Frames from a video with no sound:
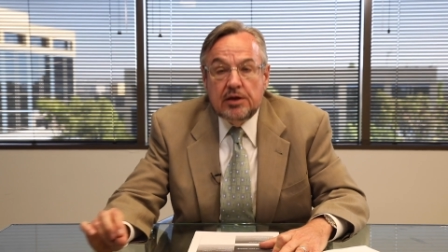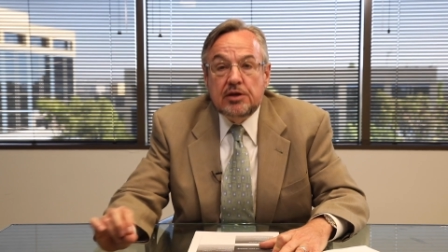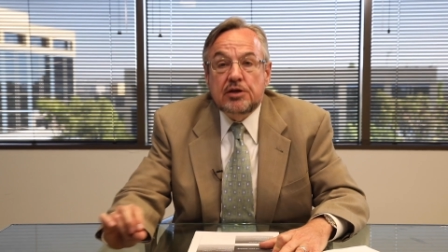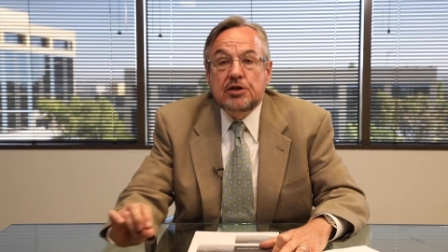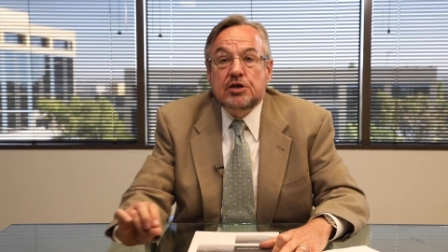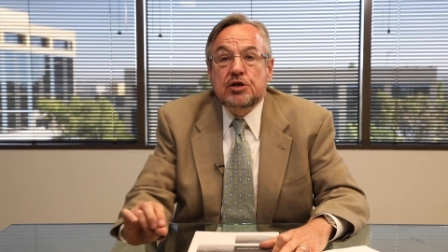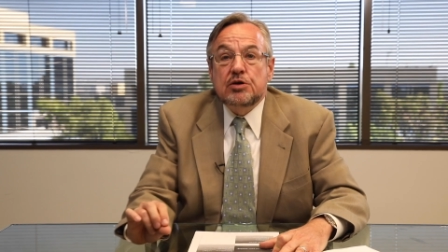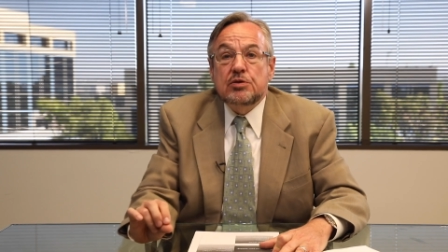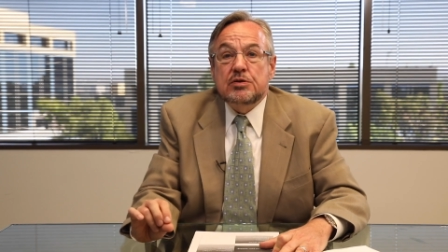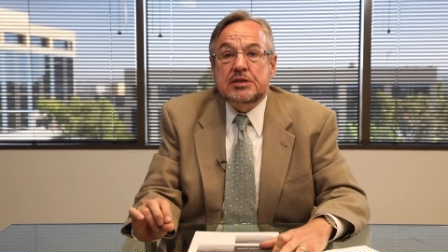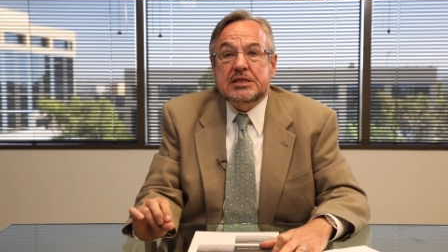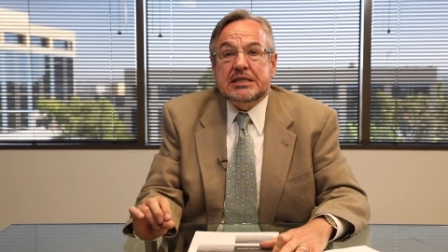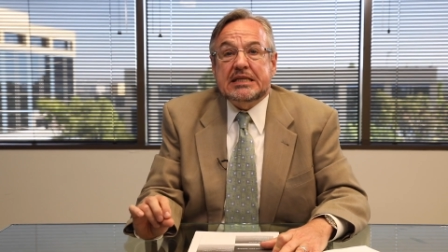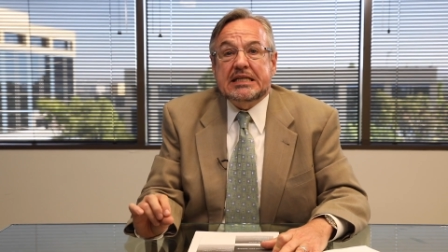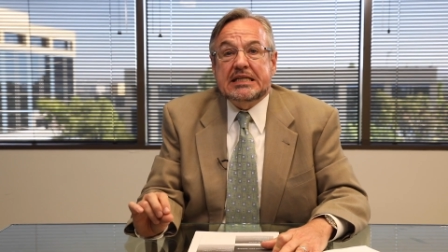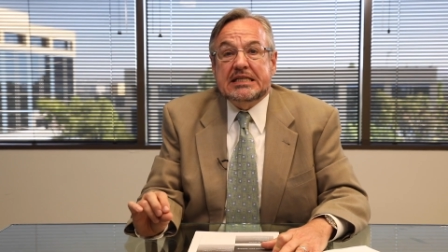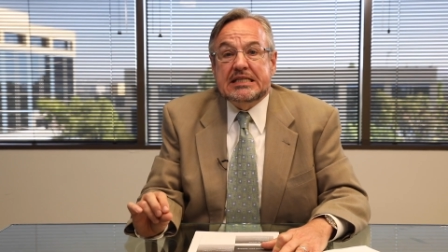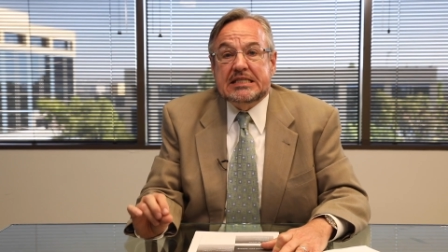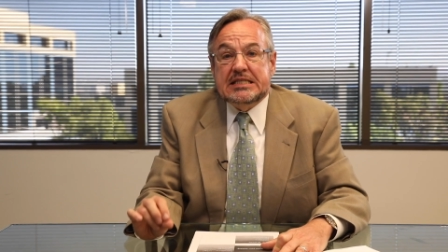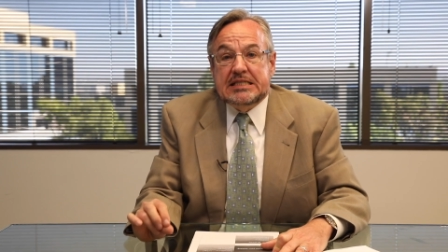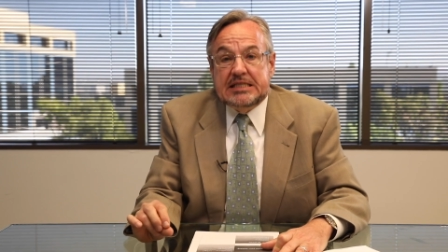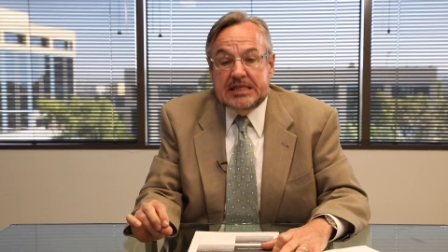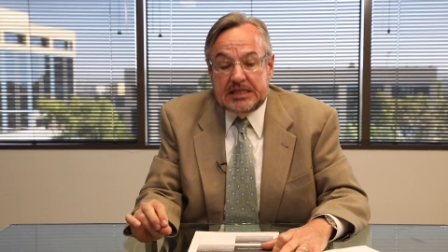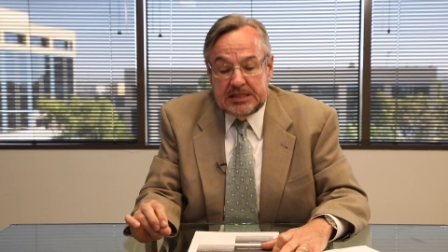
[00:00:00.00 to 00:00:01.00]
Use
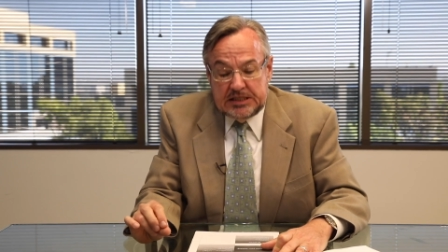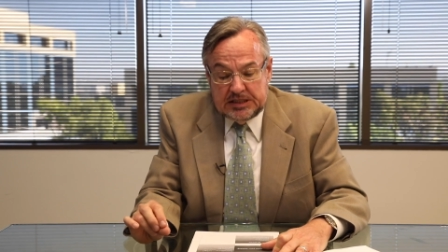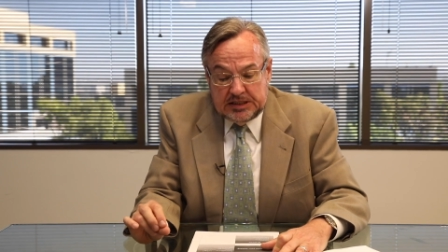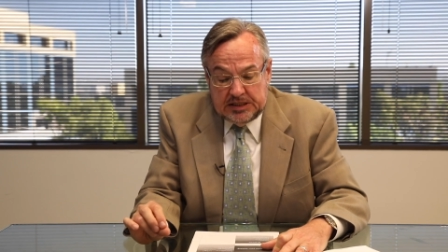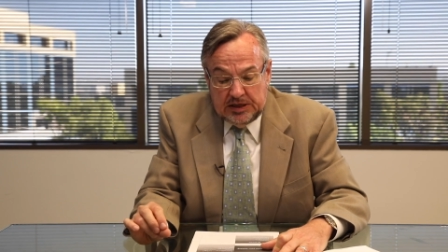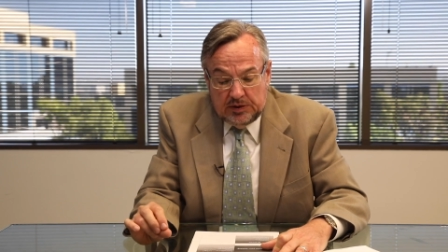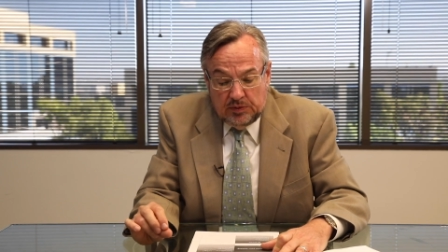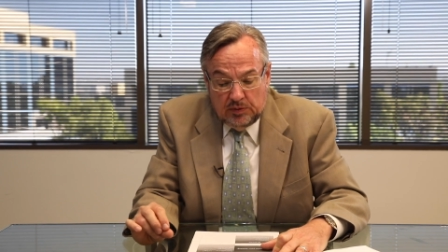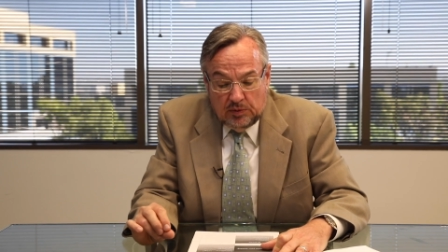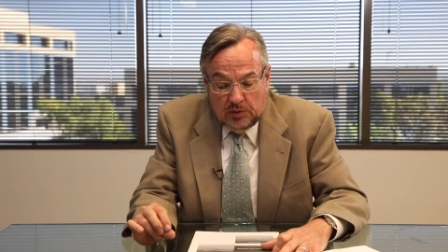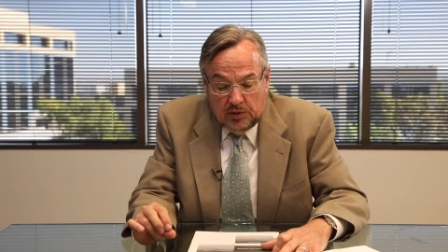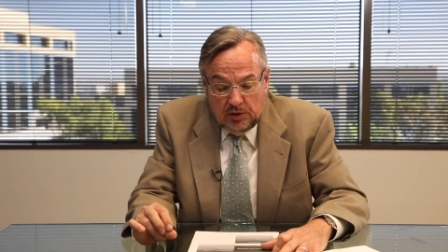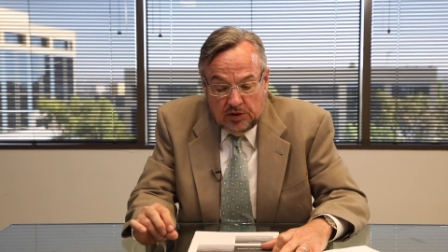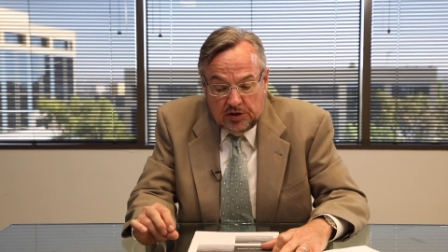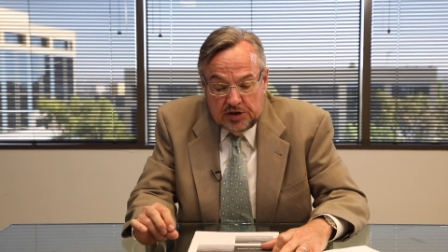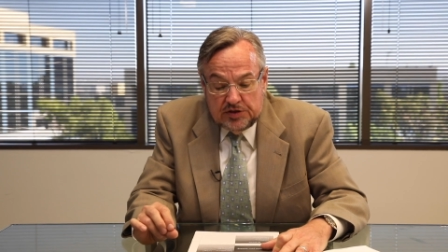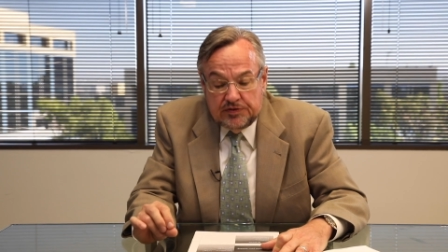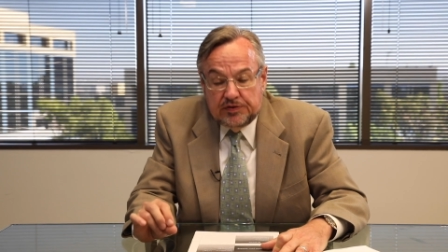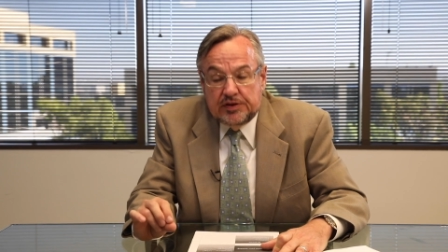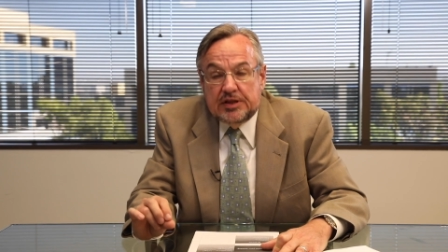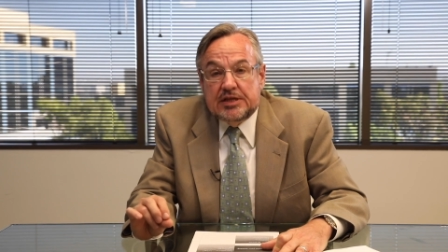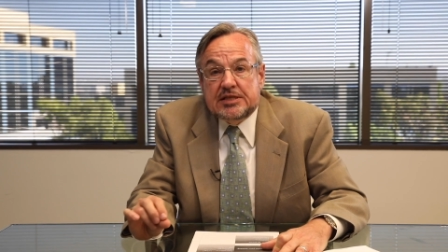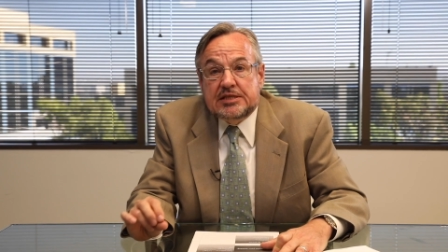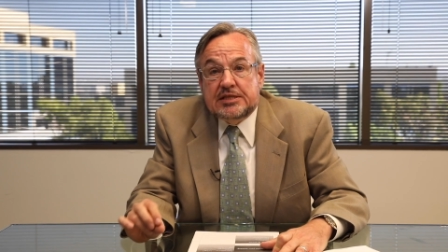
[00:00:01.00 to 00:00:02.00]
consistent words for the